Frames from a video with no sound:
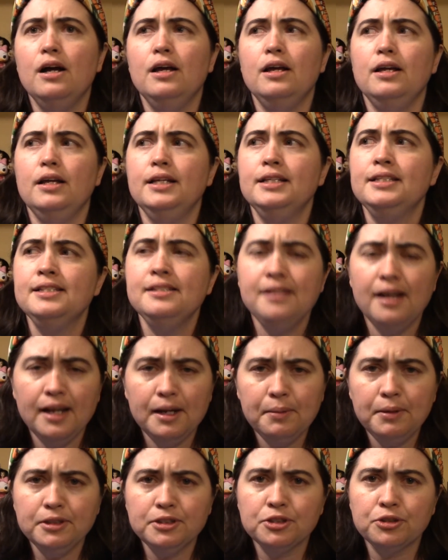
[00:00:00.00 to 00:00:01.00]
it's not
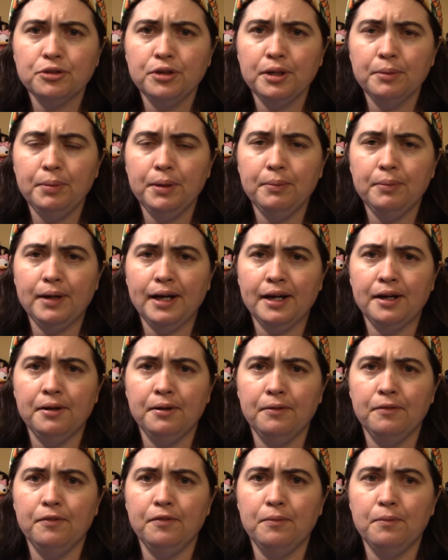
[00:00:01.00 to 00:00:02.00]
about screwing people out
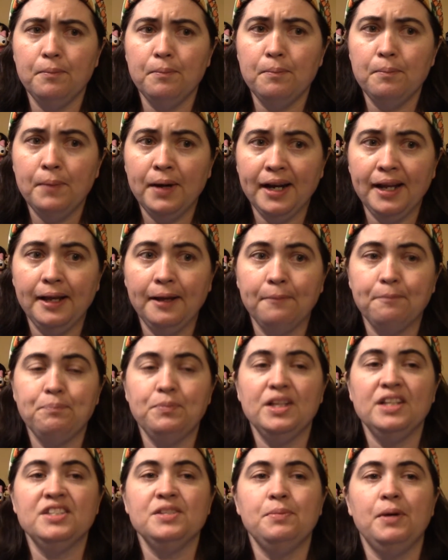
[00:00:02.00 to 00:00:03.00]
of money.
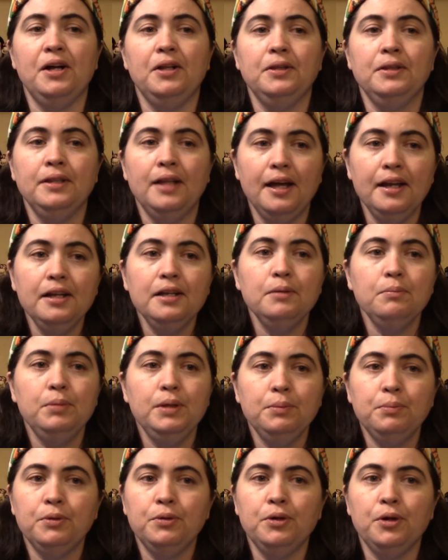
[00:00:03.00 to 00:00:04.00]
It's about letting
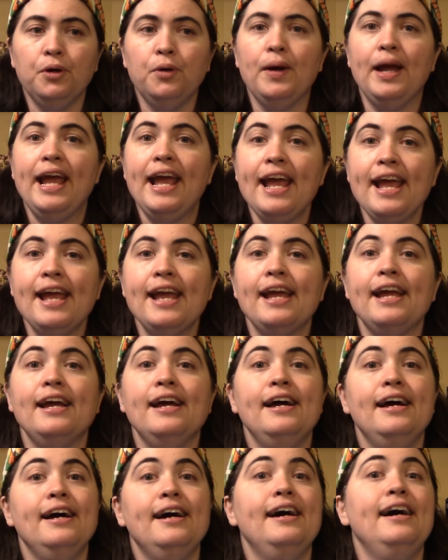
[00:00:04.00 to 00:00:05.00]
people know, hey,
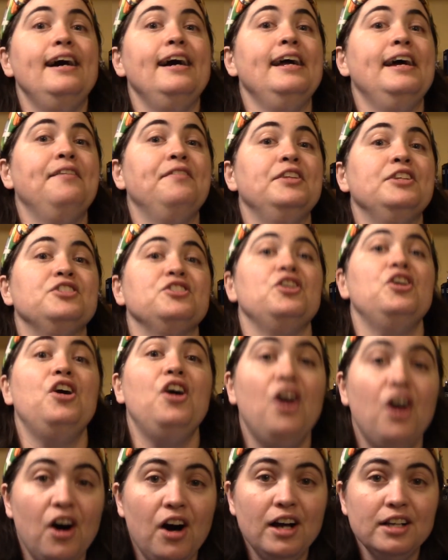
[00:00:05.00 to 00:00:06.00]
I have this
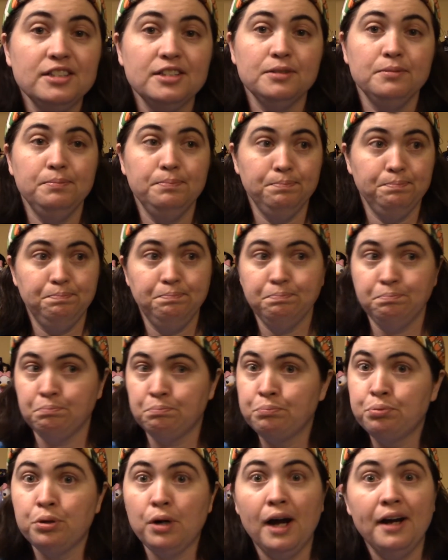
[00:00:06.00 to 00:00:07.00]
awesome
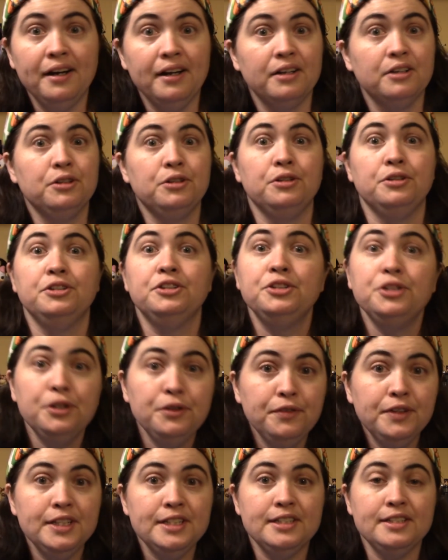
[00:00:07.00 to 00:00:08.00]
product or
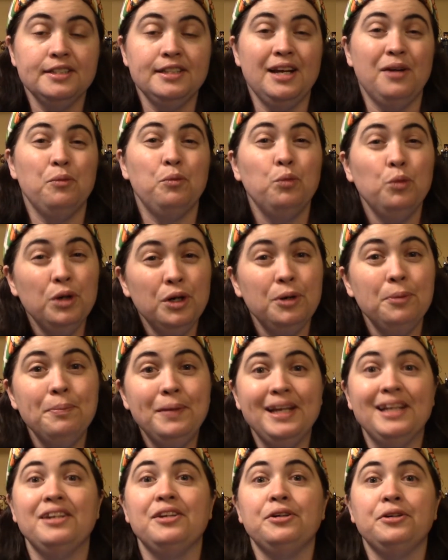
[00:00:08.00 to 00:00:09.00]
service that will
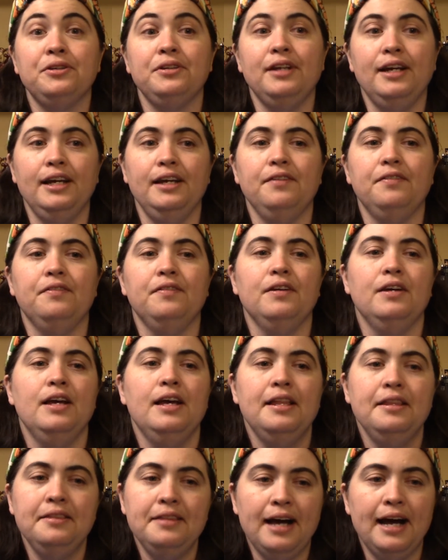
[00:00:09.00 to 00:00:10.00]
make your life
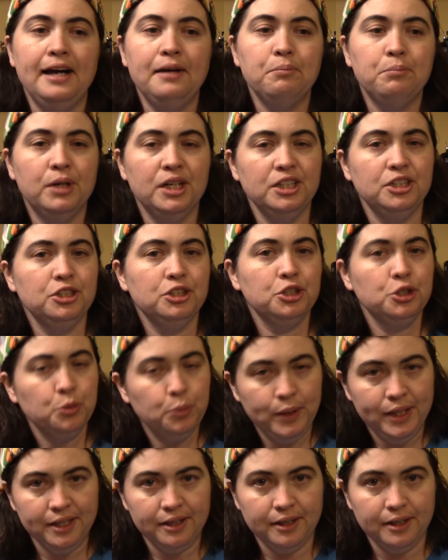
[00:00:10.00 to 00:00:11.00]
that much
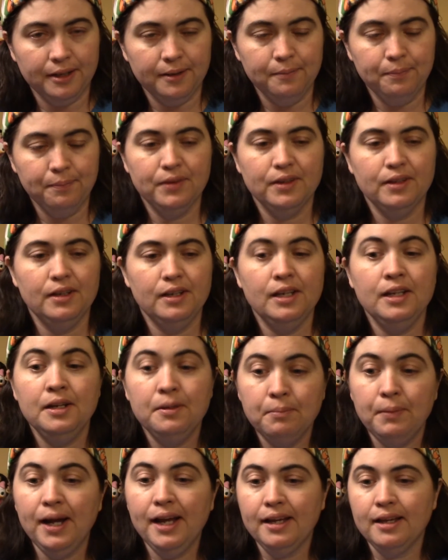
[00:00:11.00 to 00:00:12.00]
sweeter. And in
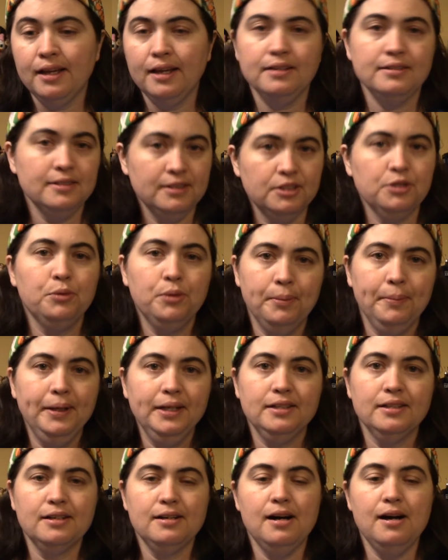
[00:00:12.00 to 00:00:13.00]
my case, it's a
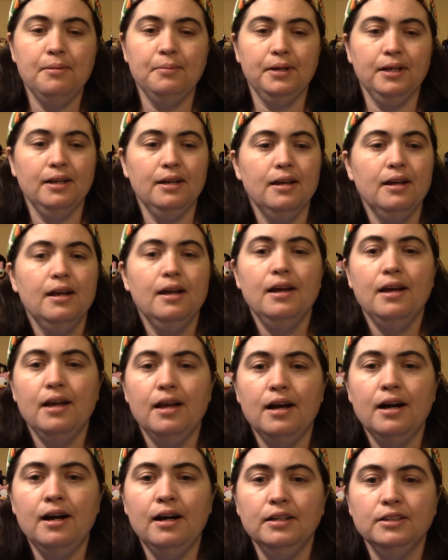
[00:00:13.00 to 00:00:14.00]
romantic comedy.
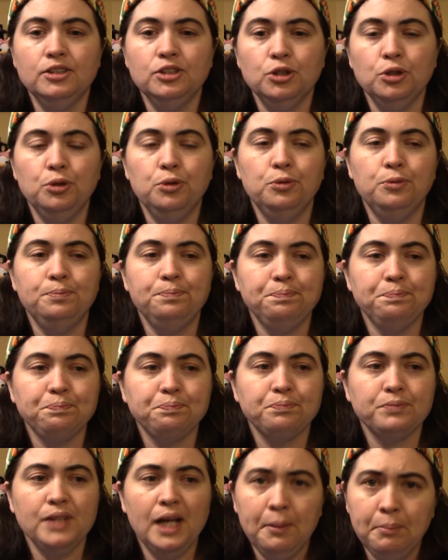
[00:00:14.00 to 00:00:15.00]
Uh, so
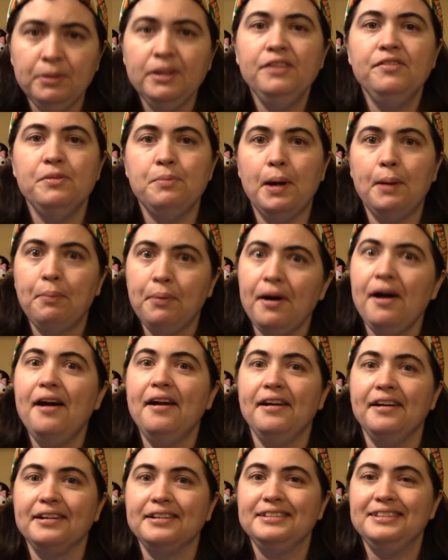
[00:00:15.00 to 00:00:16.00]
I believe in my
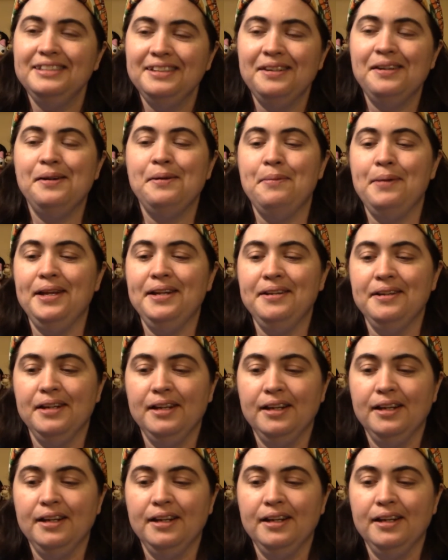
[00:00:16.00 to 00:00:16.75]
product, you know what I mean?